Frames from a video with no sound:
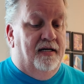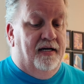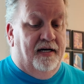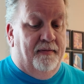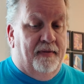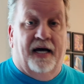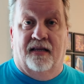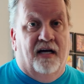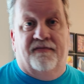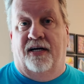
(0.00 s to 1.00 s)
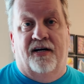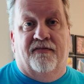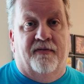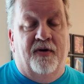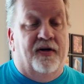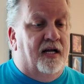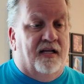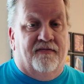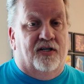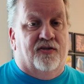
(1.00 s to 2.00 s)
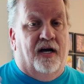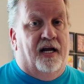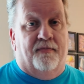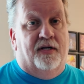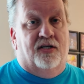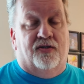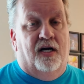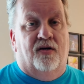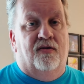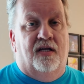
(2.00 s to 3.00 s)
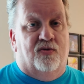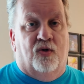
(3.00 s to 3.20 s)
I'd love to hear from you and I'd love to try it. I'm going to try to do these